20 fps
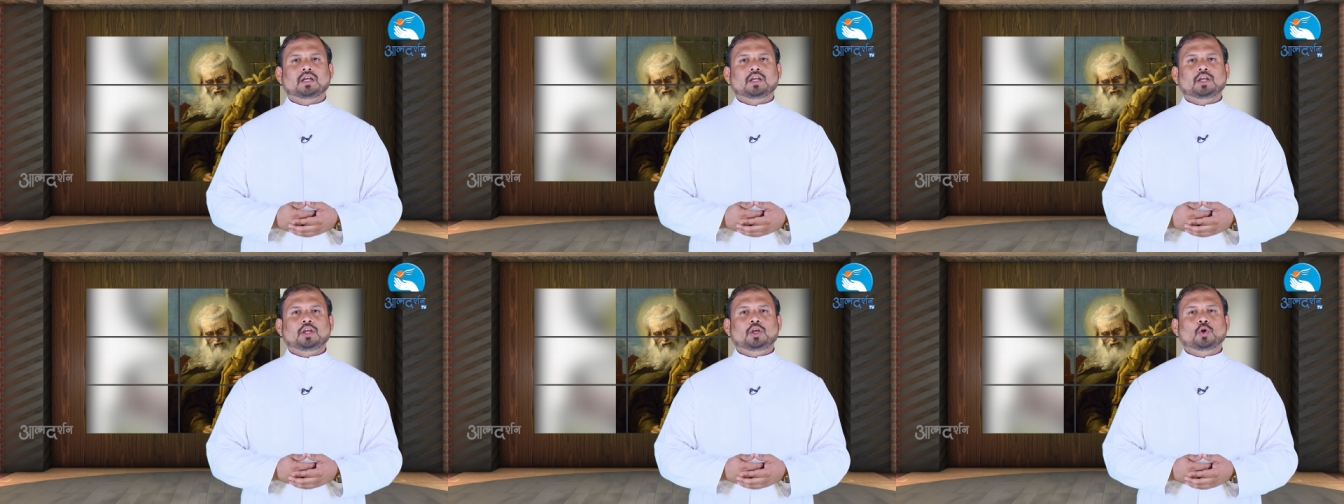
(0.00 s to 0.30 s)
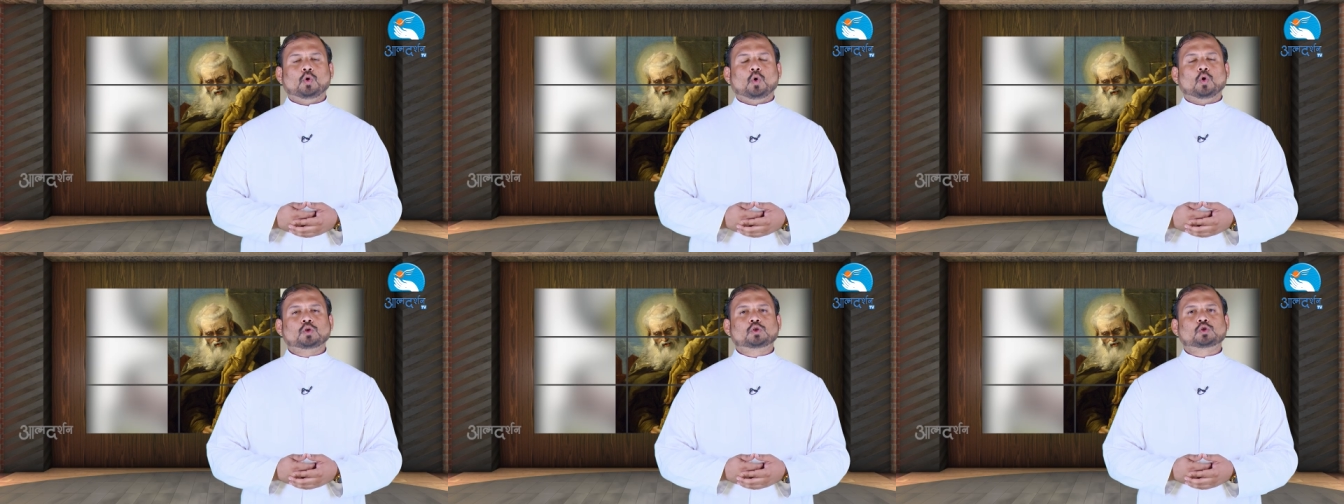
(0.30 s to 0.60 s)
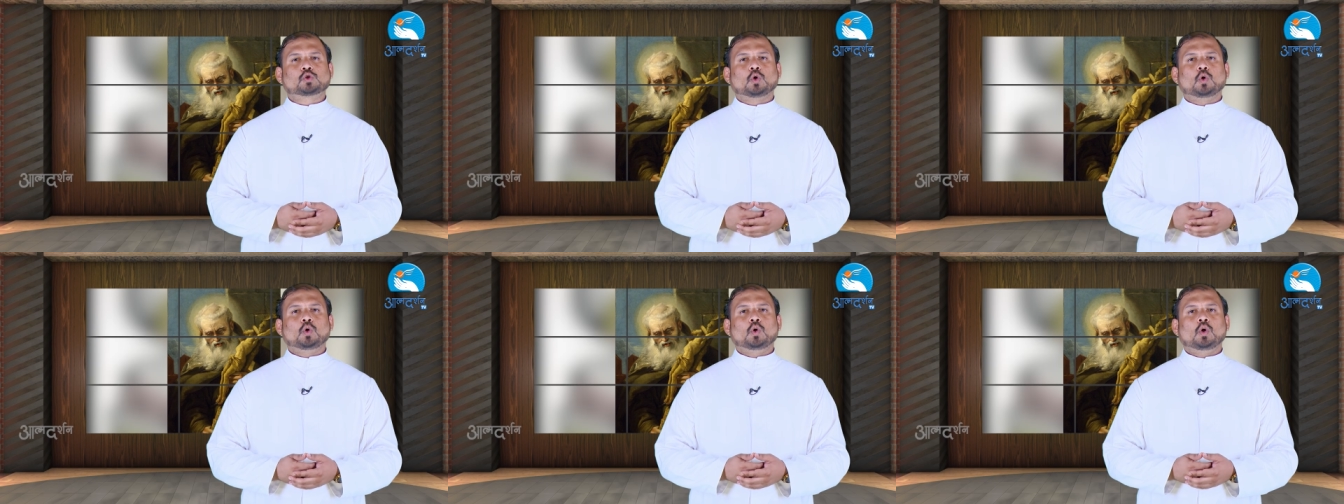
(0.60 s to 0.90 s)
he
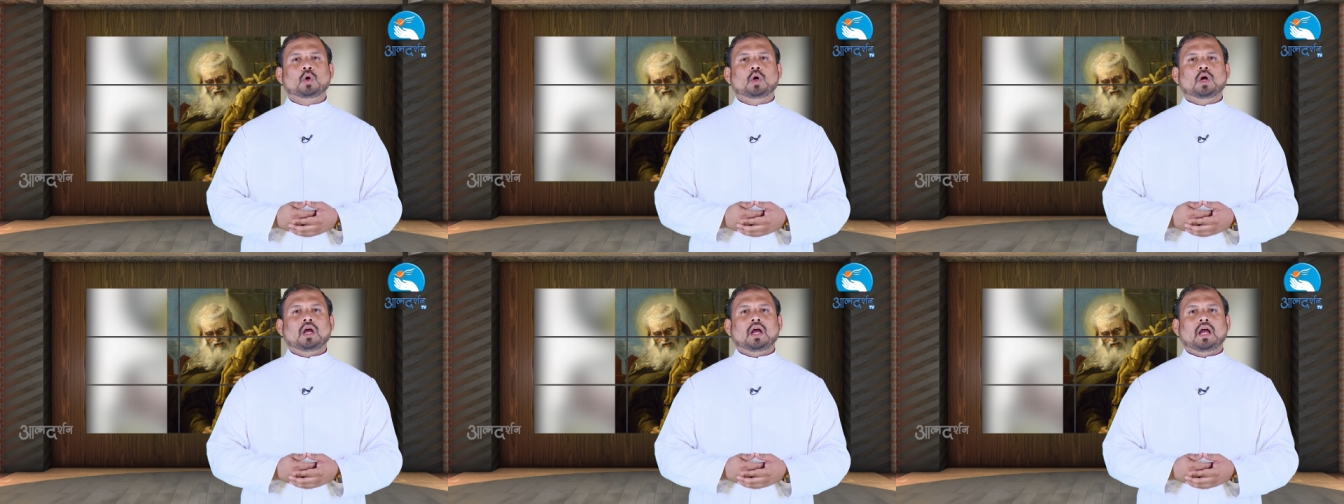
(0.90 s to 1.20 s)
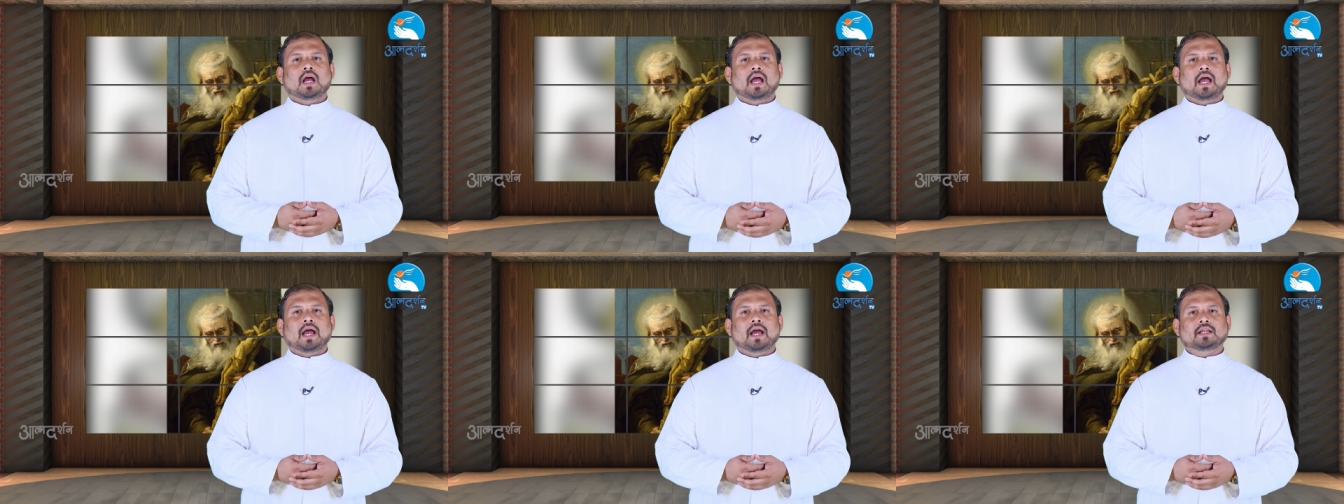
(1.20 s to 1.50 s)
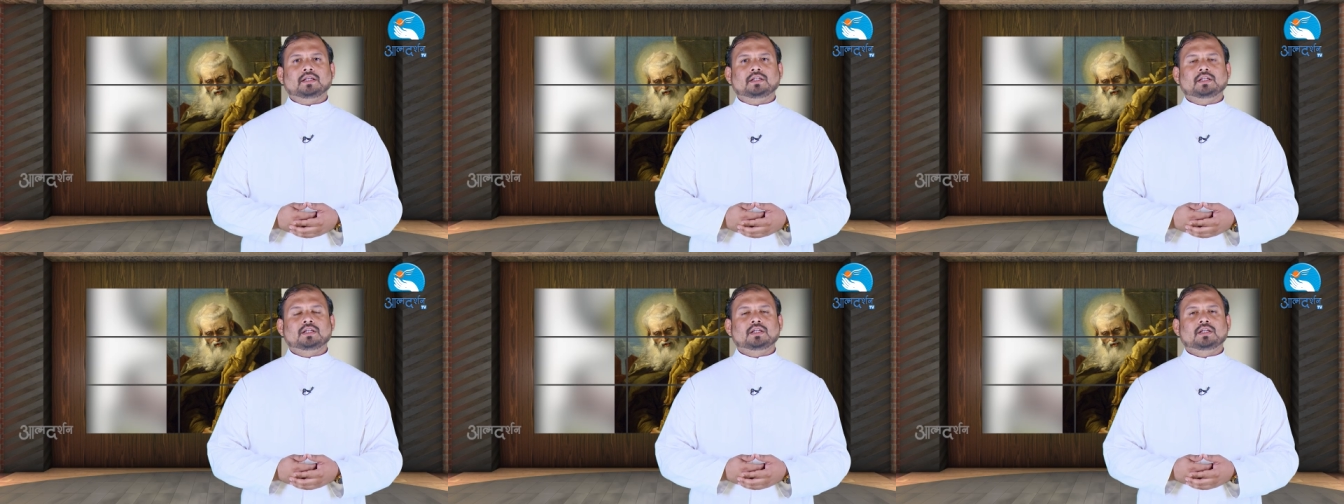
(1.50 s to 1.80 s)
also
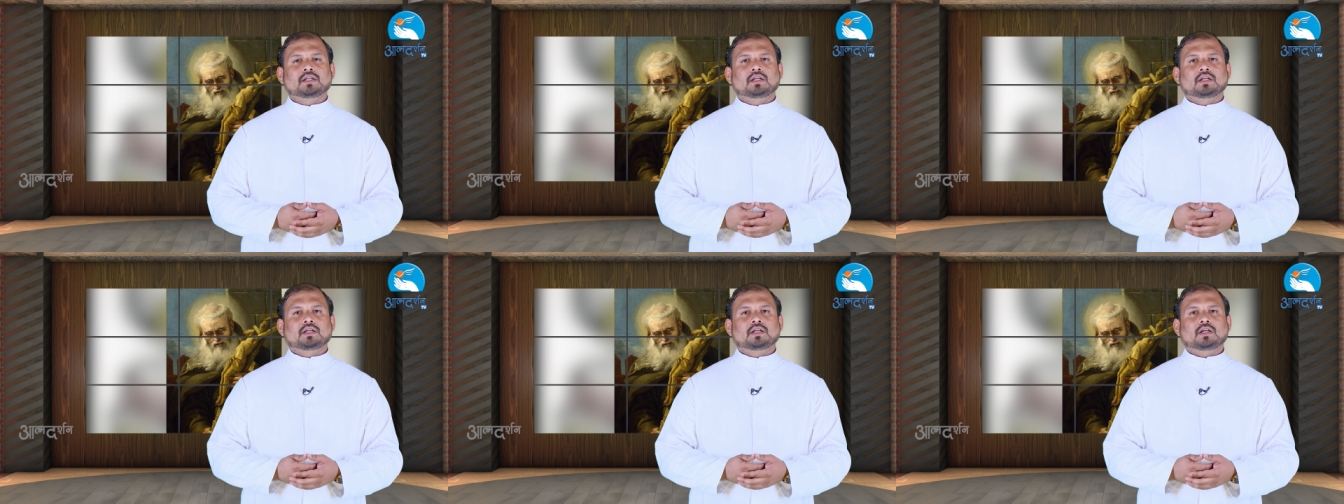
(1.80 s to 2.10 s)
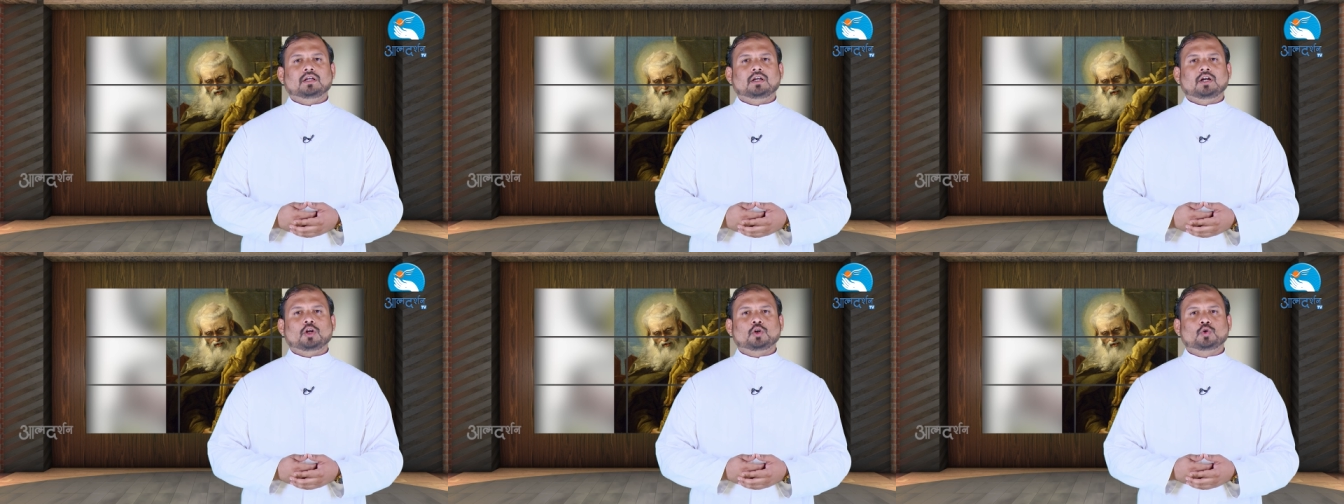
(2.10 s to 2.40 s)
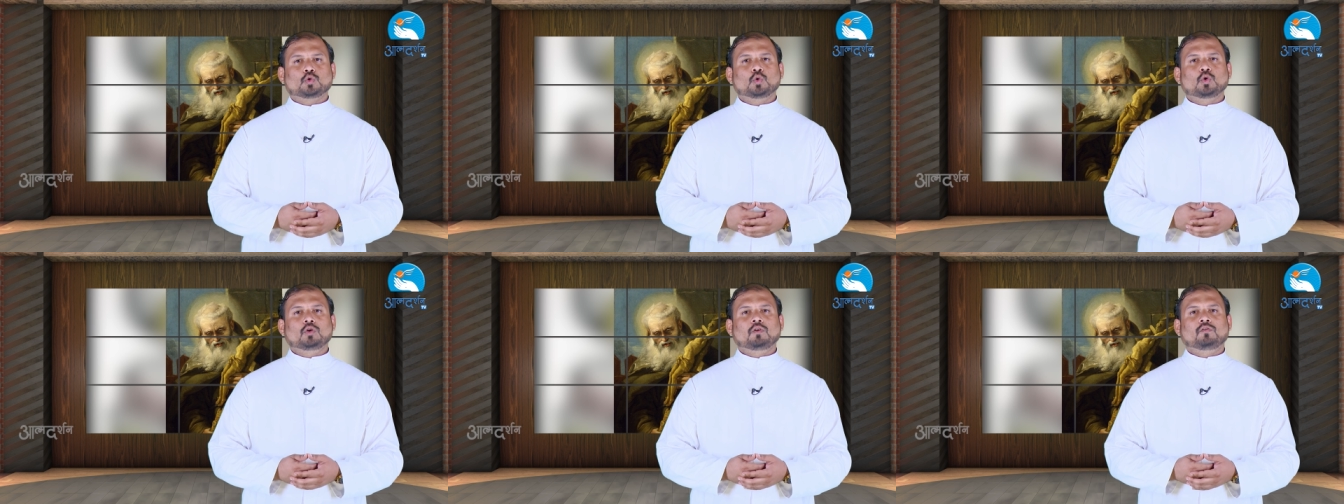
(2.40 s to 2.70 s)
had a
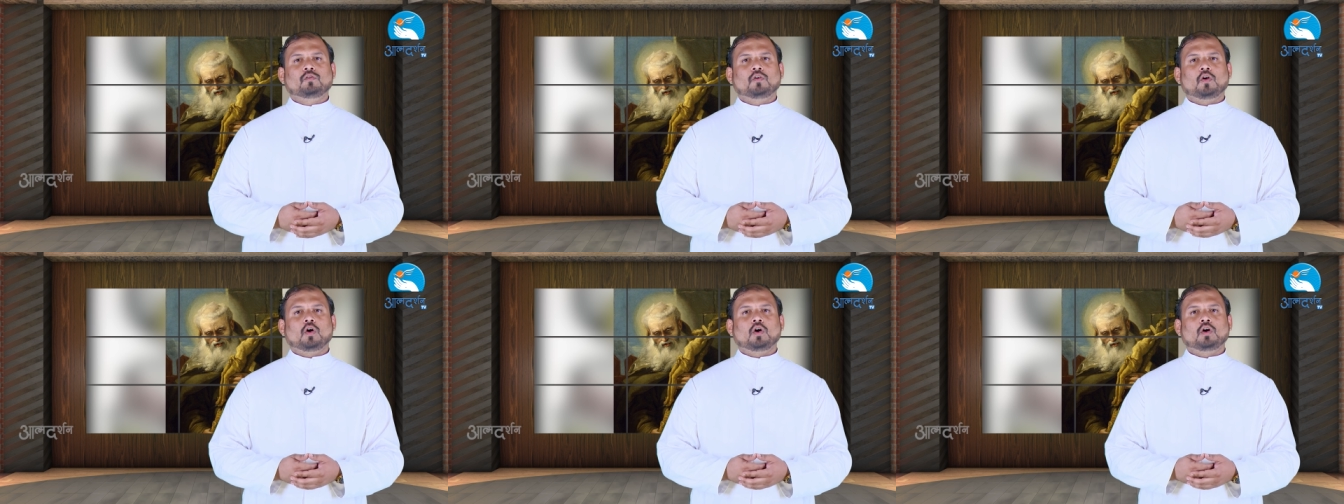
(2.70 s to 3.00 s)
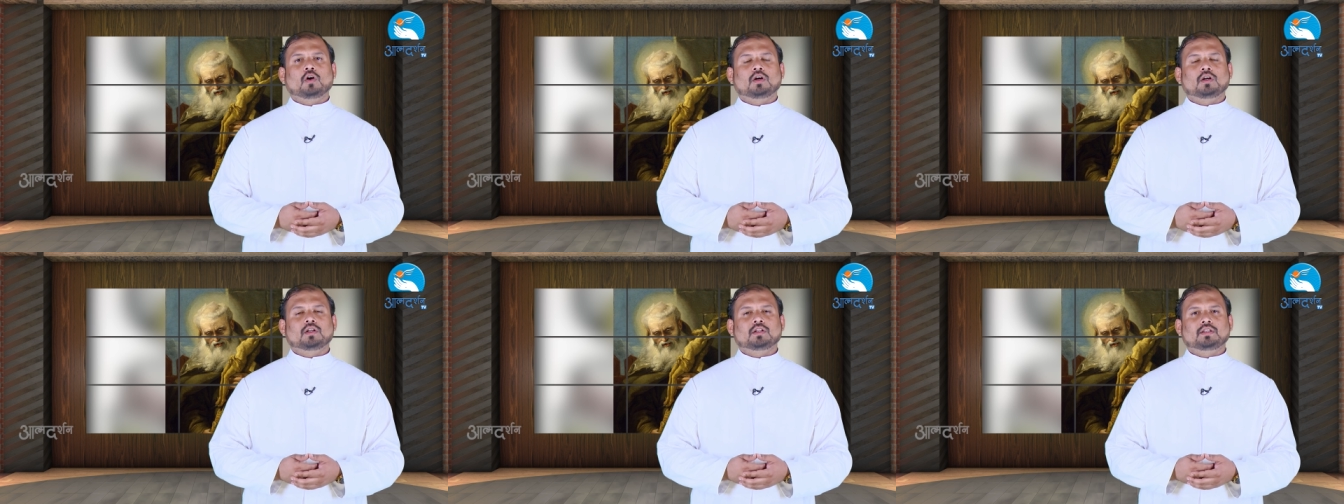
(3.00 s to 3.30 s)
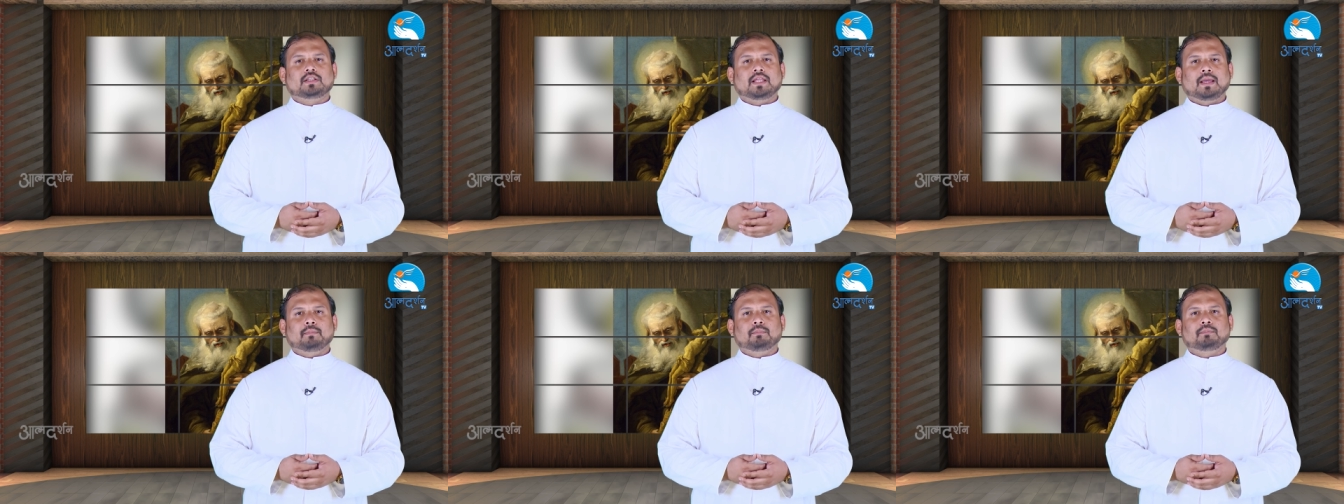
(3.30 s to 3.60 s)
rule for
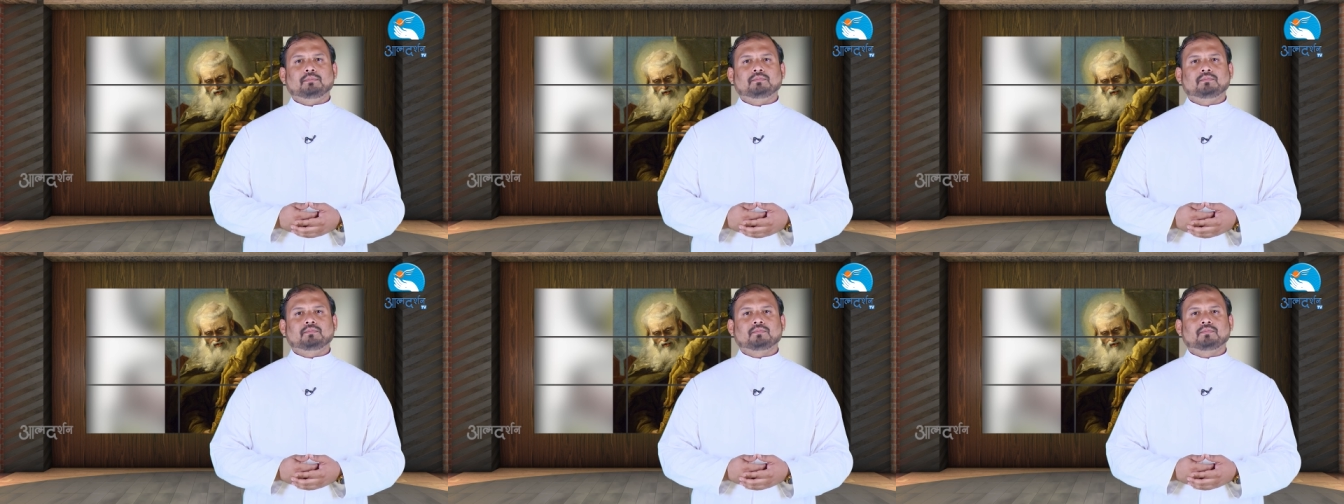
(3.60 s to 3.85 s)
them.